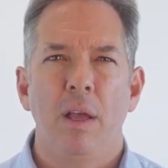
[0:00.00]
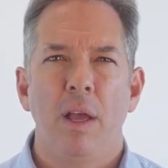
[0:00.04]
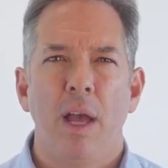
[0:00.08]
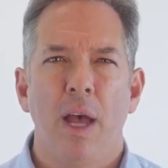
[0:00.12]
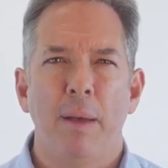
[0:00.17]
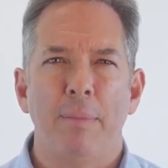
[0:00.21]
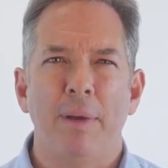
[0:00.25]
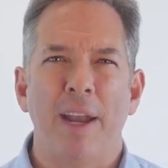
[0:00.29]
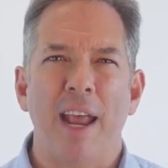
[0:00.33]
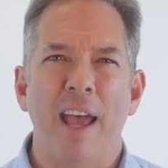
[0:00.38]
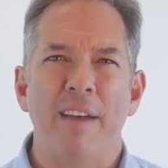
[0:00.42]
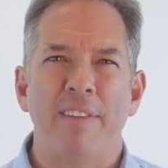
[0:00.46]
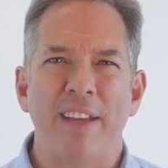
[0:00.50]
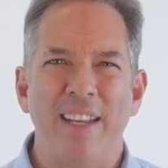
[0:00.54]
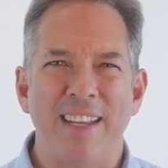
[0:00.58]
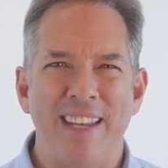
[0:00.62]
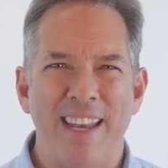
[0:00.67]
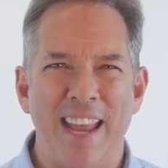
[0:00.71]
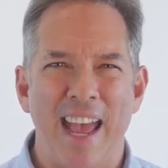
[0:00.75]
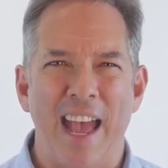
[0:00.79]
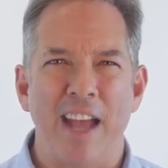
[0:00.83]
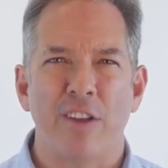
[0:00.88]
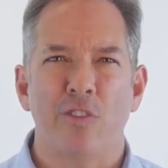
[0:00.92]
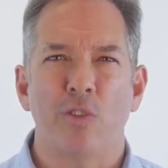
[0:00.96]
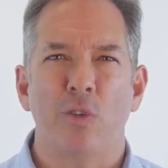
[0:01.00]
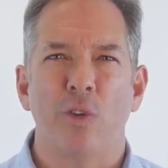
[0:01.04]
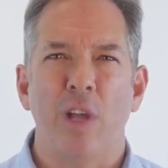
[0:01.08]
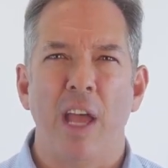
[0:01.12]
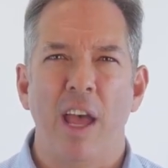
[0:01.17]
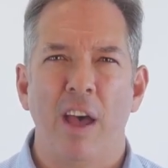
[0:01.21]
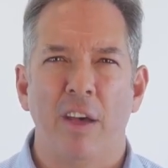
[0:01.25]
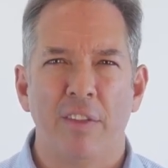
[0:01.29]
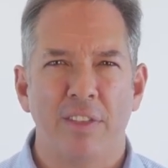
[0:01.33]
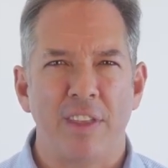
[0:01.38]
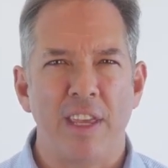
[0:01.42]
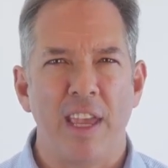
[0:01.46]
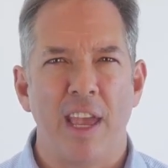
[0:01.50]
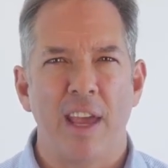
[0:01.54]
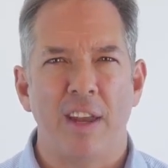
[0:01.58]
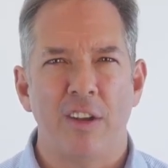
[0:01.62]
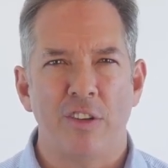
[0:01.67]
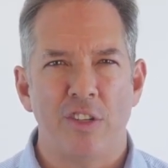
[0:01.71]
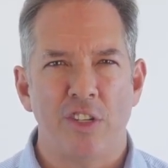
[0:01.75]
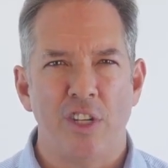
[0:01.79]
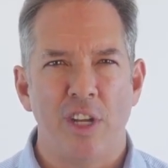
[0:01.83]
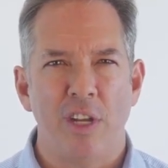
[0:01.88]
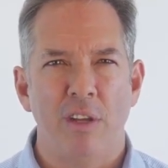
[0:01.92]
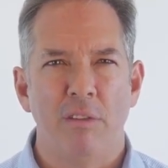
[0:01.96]
How about having natural, healthy
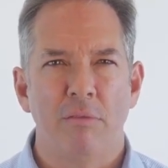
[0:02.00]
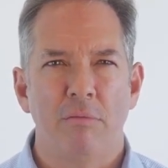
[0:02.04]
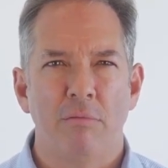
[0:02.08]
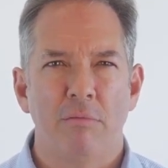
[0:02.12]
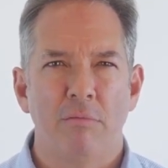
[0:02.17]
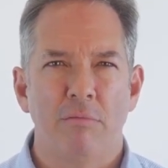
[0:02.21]
energy